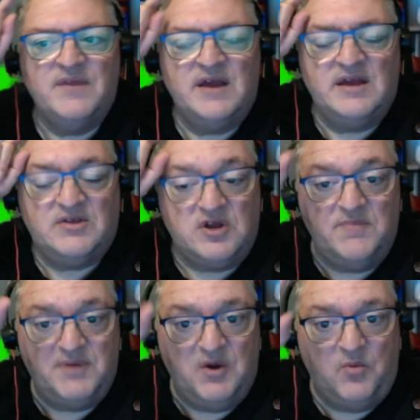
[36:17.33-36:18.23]
It's going to
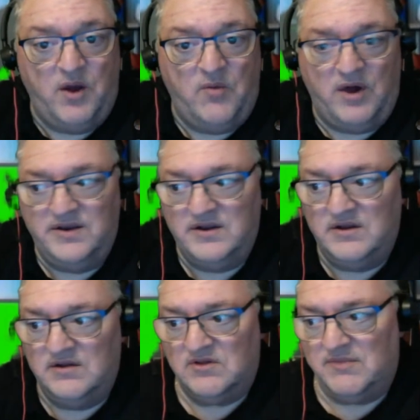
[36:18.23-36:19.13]
be a wet one,
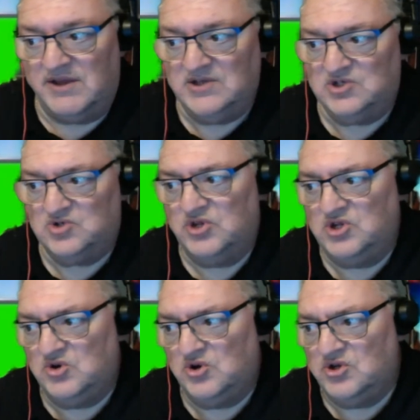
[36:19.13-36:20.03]
so make sure that you
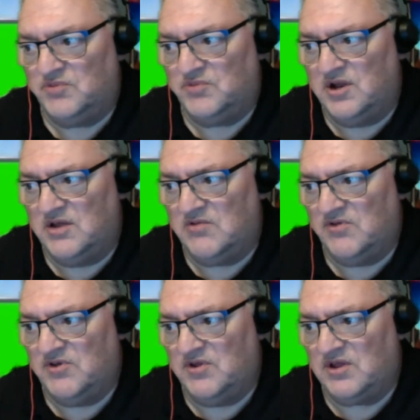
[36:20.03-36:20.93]
got your brollies with
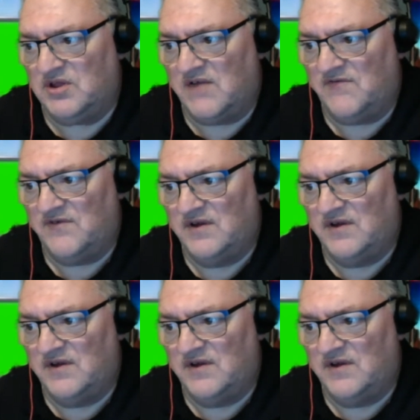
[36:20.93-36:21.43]
you and stuff.